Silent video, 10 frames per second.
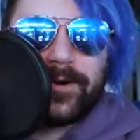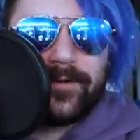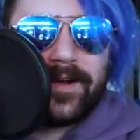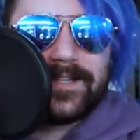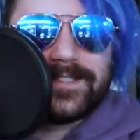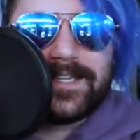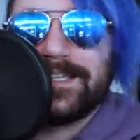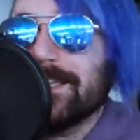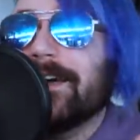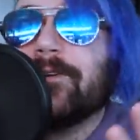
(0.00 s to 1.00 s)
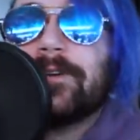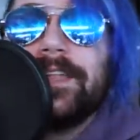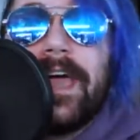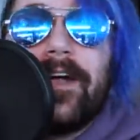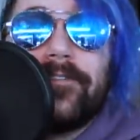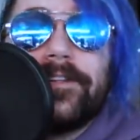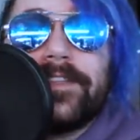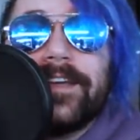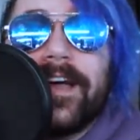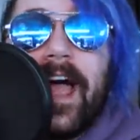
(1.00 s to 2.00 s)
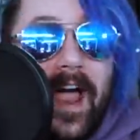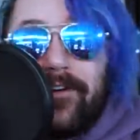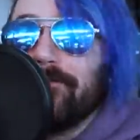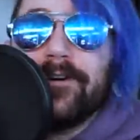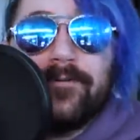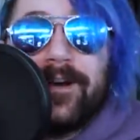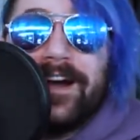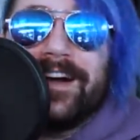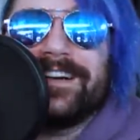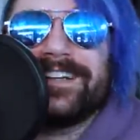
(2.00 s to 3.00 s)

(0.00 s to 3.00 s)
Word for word: around and say literally everything, everywhere.